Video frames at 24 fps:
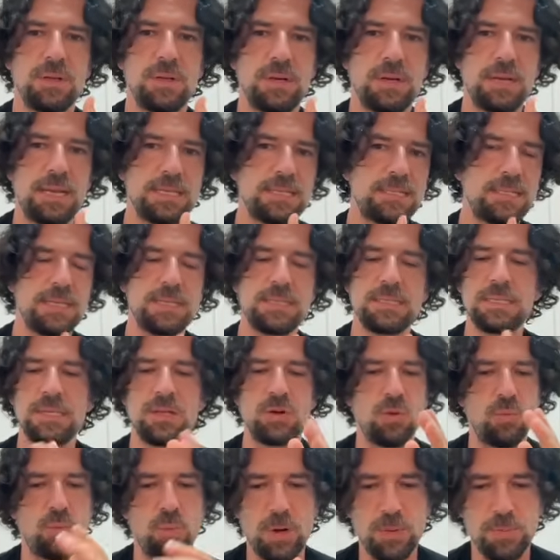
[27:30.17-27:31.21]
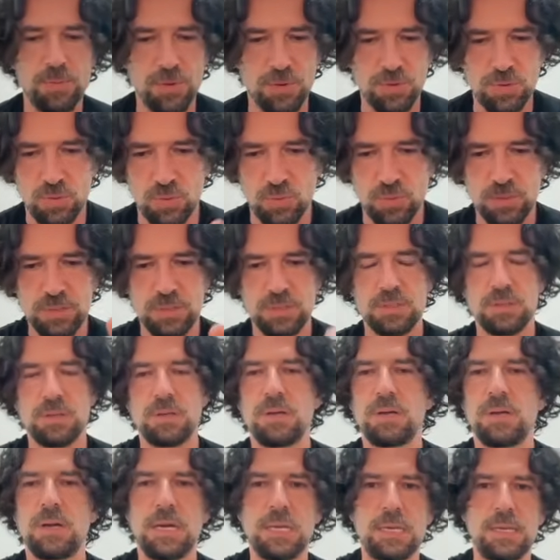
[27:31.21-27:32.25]
less than 0 will produce
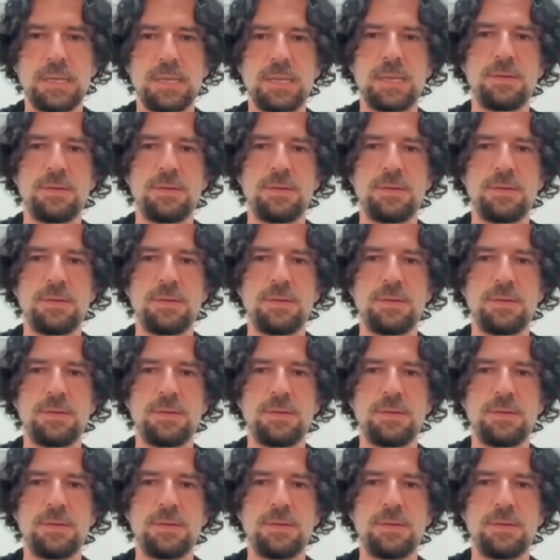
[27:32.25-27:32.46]
an